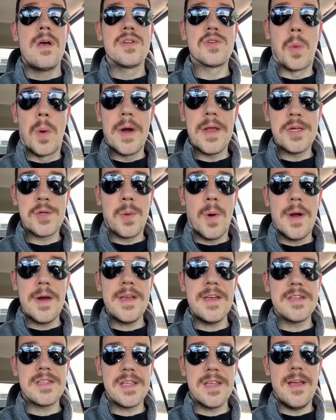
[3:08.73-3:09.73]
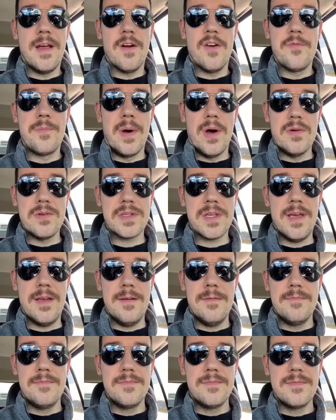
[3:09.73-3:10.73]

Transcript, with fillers: 2020 is the year of Boski.